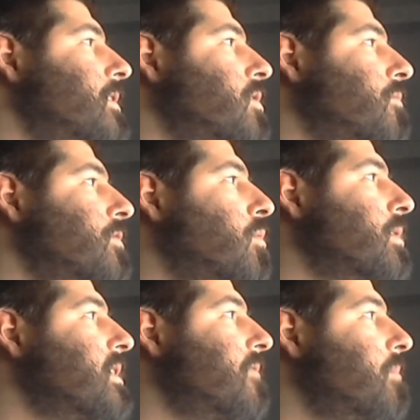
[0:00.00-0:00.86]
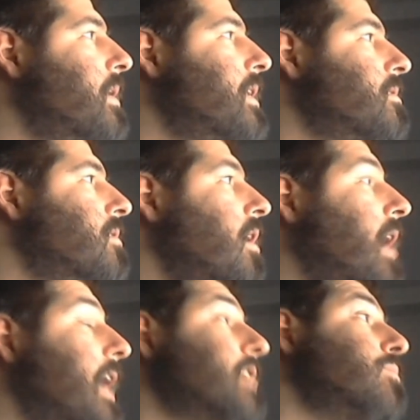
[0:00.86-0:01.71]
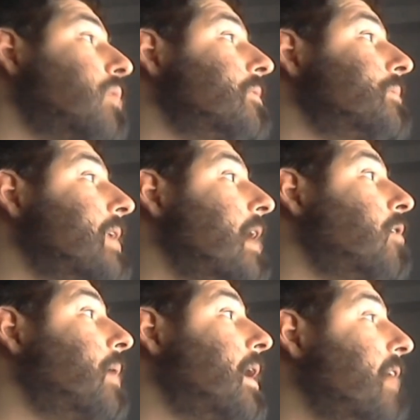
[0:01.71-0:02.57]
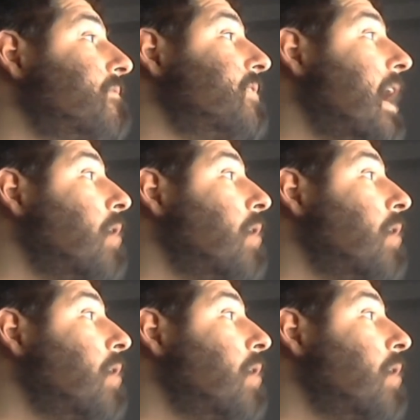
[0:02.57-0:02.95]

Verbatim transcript: Apparently it's over 27 minutes. I should probably be now about